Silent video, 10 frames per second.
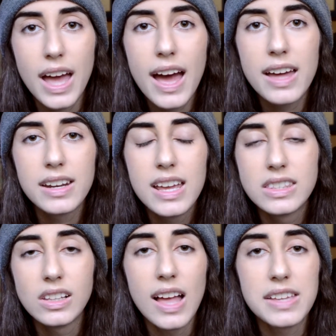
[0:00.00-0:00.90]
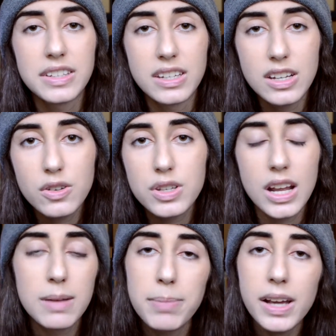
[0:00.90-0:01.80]
had in the last 10 years and
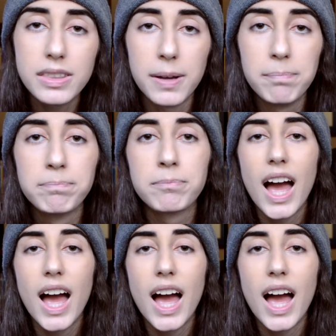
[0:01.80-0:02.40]
I combined them.